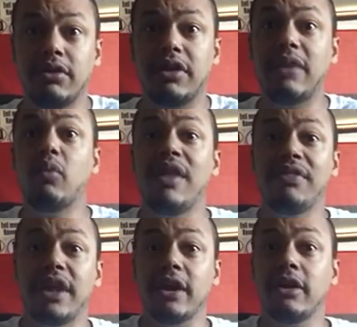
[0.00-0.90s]
They
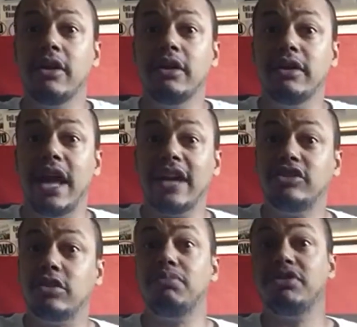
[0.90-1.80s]
went there
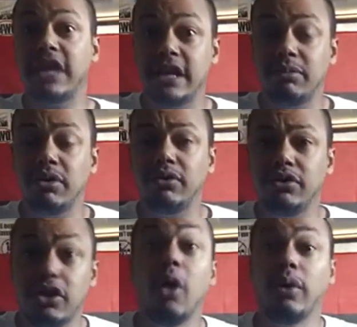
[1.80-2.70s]
extra presentable,
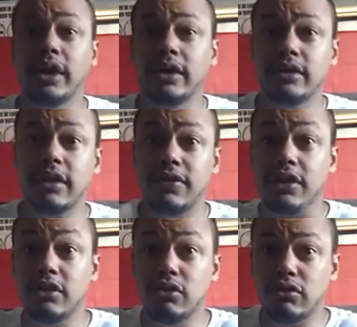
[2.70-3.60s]
knowing that the
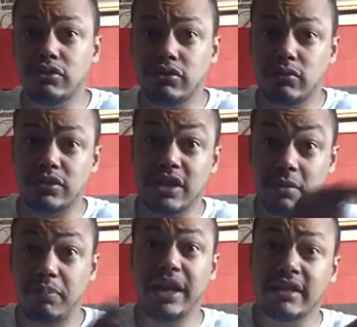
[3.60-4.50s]
news was going
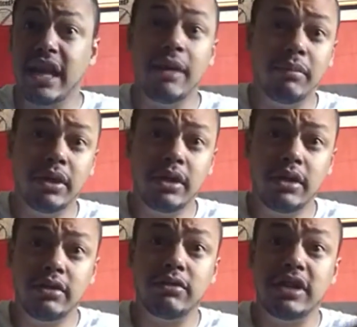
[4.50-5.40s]
to pick them
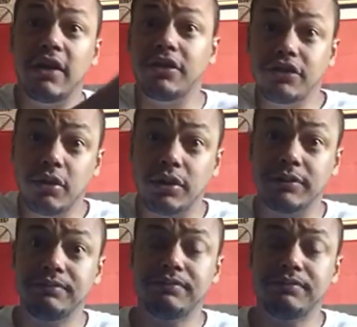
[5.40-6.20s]
to tell the story.